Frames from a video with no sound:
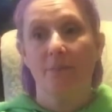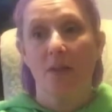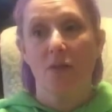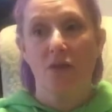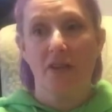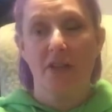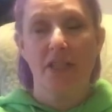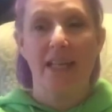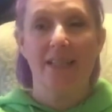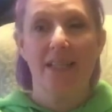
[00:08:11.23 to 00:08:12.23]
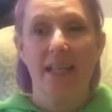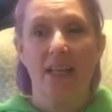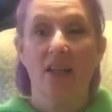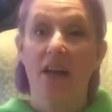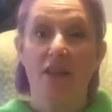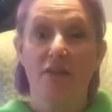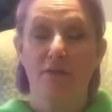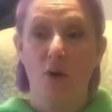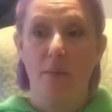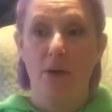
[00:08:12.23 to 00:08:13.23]
So they'll tend to get a lot of the
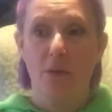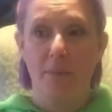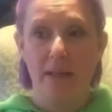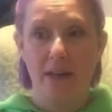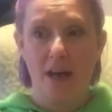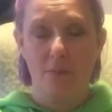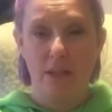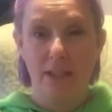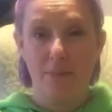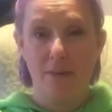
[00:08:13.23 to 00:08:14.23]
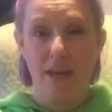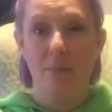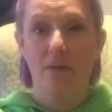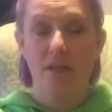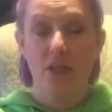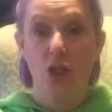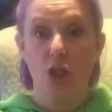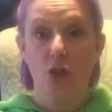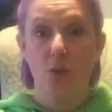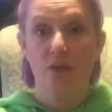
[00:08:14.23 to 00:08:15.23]
foremilk but not really be able
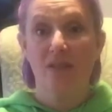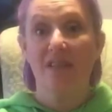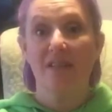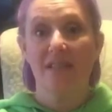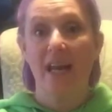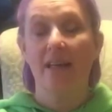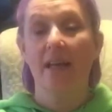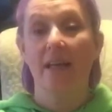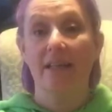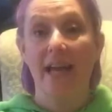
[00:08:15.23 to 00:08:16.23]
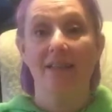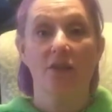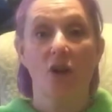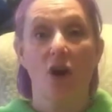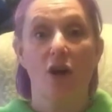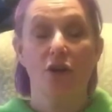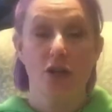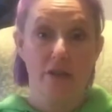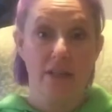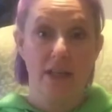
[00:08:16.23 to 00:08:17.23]
to sustain a nice long
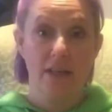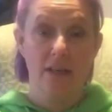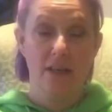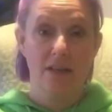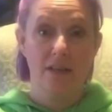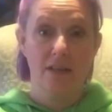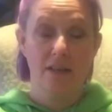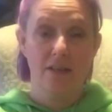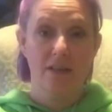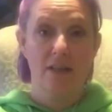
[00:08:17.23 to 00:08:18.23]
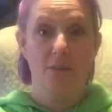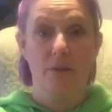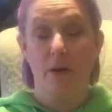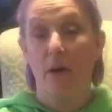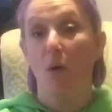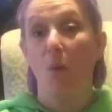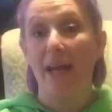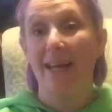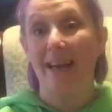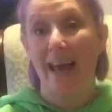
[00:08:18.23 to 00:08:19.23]
nursing where they're
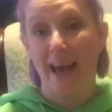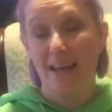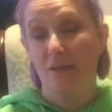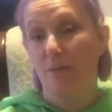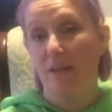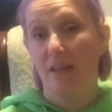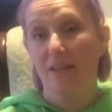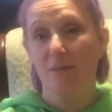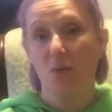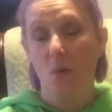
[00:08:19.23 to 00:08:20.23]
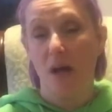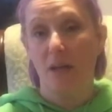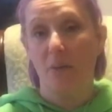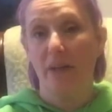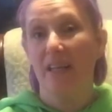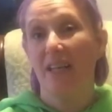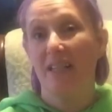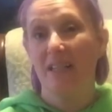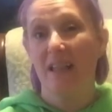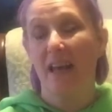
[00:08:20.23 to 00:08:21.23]
awake and active with lots of swallowing and getting
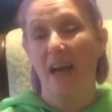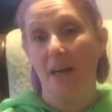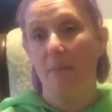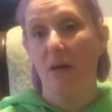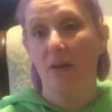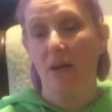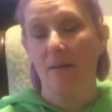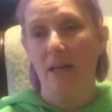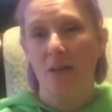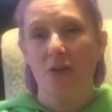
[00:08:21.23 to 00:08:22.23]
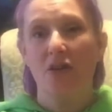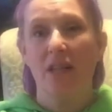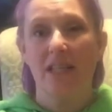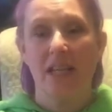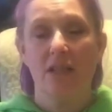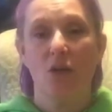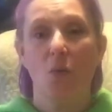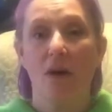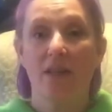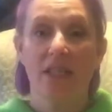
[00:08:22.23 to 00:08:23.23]
to that hind milk. So they tend to
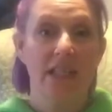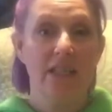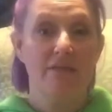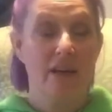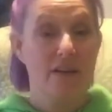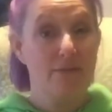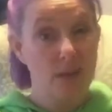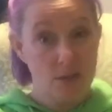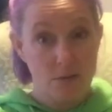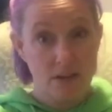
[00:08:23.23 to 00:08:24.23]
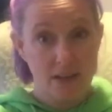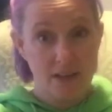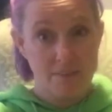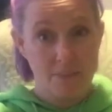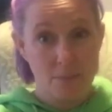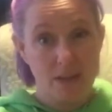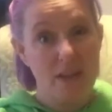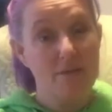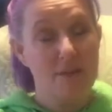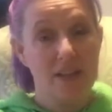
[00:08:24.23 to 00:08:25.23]
want to eat very frequently, but they
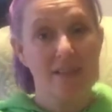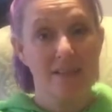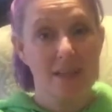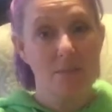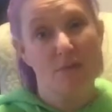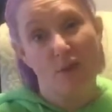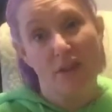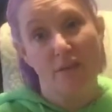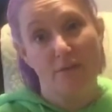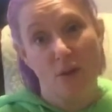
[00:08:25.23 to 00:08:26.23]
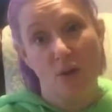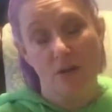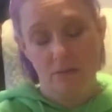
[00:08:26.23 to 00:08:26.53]
fall asleep before they're full.